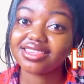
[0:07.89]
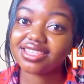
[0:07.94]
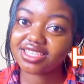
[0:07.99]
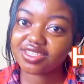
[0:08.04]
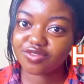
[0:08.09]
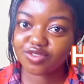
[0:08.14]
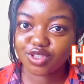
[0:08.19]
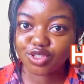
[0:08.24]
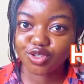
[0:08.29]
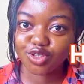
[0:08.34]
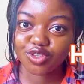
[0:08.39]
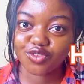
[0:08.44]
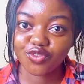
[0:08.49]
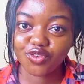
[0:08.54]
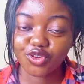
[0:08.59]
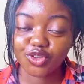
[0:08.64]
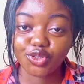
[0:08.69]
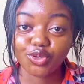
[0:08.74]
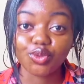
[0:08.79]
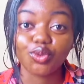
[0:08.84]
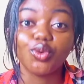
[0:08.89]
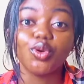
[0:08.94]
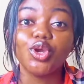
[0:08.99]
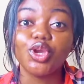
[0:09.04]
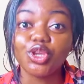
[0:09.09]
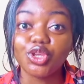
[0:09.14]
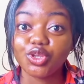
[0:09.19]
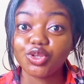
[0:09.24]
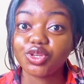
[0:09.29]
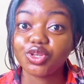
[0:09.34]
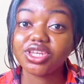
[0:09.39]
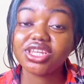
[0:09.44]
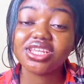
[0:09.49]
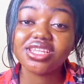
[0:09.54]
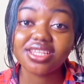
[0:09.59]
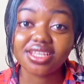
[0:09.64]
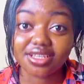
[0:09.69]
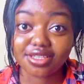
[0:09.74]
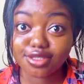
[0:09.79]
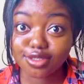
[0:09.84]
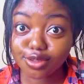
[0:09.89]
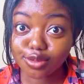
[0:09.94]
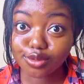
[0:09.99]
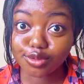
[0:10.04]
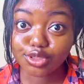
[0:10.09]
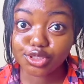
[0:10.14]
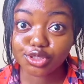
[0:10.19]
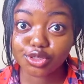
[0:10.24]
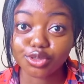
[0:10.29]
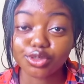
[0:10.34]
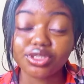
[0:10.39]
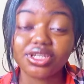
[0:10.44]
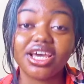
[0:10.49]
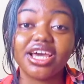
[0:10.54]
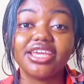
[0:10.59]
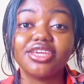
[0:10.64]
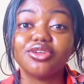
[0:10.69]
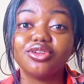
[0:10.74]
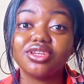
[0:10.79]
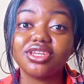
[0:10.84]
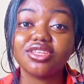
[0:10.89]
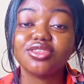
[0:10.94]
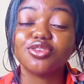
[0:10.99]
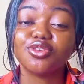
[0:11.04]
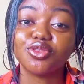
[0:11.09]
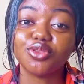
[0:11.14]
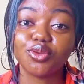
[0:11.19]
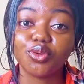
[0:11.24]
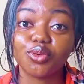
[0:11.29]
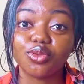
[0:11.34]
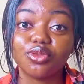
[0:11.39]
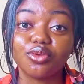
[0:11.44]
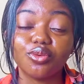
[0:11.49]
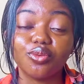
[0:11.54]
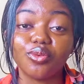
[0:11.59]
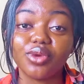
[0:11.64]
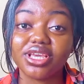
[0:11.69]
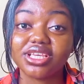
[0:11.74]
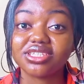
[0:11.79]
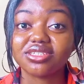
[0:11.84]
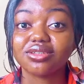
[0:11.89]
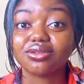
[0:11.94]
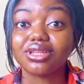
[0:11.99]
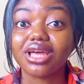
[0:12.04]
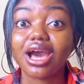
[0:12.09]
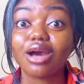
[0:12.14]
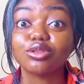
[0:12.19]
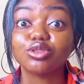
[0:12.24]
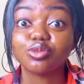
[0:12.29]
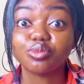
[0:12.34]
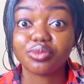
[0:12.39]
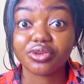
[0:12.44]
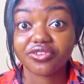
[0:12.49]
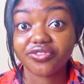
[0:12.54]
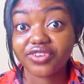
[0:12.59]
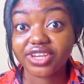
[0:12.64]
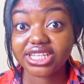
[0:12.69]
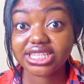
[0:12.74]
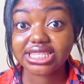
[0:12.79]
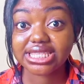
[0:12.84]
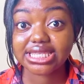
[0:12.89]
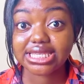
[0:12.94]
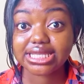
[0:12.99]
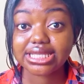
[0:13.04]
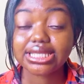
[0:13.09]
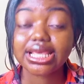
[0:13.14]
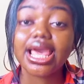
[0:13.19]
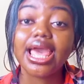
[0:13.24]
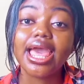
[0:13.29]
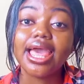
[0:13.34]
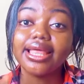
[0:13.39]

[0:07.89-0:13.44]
This video is for you. You need a solution and you need to know the ways on how to prevent it.